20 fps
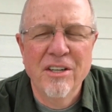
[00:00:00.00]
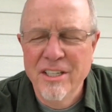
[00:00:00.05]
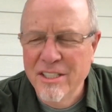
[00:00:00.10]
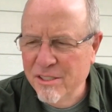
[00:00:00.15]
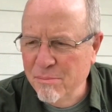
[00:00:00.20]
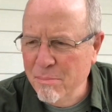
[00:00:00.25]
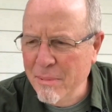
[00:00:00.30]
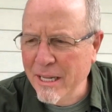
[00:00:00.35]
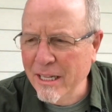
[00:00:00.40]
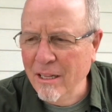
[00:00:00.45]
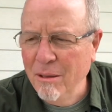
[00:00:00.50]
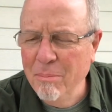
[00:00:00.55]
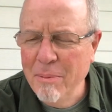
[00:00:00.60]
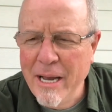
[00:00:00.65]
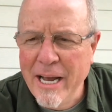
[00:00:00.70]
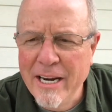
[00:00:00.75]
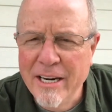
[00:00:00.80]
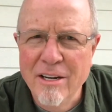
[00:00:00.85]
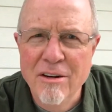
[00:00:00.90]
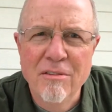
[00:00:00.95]
It's metal
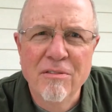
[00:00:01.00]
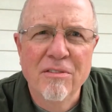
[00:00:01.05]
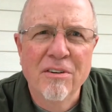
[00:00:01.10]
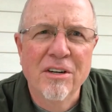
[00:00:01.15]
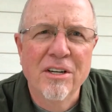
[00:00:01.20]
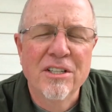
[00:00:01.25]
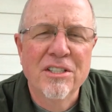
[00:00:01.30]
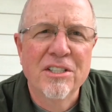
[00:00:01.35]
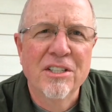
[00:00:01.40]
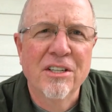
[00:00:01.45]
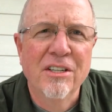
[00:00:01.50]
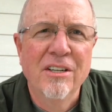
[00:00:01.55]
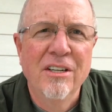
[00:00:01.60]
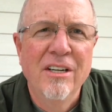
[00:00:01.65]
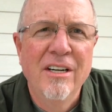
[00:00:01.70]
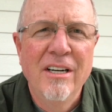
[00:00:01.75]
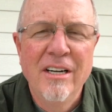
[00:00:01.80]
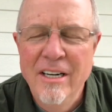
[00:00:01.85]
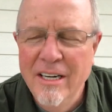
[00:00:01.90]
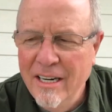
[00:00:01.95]
patio furniture,
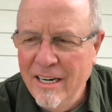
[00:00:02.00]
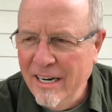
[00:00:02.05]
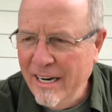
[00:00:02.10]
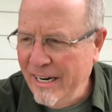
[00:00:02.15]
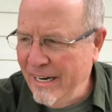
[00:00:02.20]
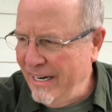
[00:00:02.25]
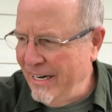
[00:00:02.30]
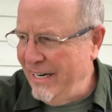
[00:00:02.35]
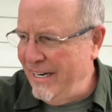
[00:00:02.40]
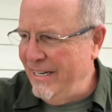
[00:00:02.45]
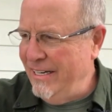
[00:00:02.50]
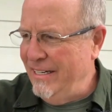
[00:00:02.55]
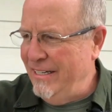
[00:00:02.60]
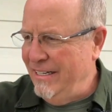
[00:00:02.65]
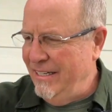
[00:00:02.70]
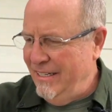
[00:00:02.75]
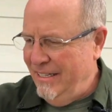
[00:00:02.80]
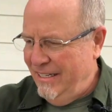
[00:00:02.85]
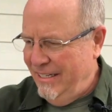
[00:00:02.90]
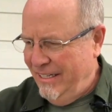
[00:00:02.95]
and
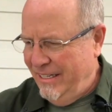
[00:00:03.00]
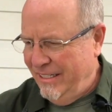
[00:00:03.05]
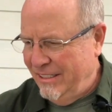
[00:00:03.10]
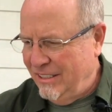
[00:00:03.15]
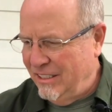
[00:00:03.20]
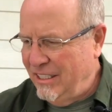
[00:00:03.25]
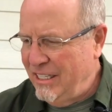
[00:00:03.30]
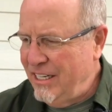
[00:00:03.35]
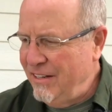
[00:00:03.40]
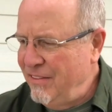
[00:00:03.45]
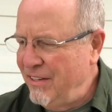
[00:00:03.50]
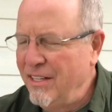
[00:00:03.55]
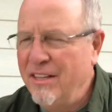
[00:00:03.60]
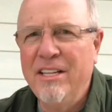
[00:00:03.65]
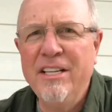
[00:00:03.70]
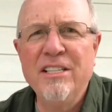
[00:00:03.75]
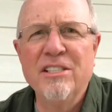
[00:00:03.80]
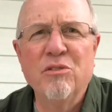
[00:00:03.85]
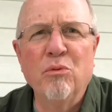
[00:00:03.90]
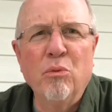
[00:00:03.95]
it's leaving
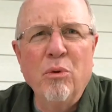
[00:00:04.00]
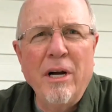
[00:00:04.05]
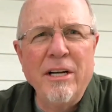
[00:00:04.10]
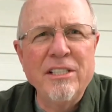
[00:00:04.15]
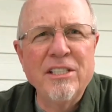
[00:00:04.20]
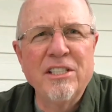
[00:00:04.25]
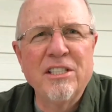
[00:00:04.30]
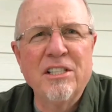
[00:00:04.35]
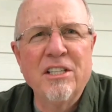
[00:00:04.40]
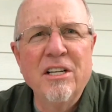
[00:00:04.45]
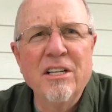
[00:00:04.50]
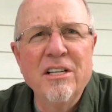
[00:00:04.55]
these rust